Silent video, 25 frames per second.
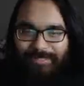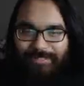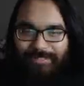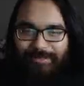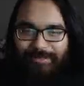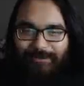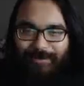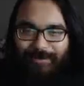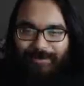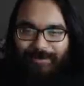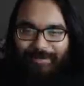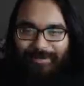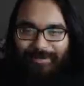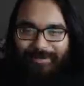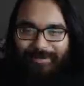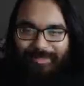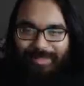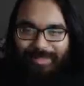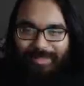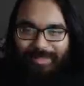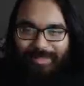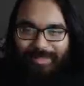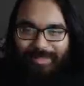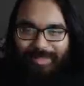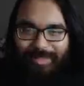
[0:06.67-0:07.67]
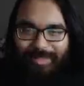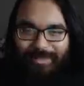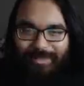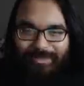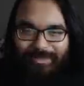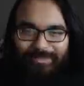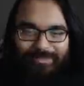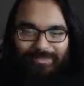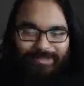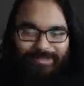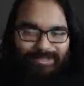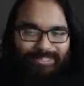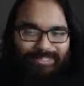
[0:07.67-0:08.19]
Sword Online
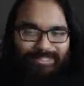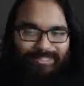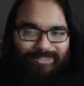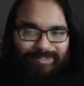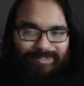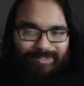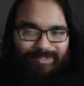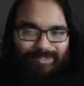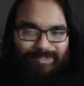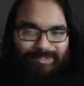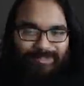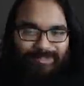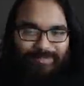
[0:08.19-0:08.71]
Lost Song,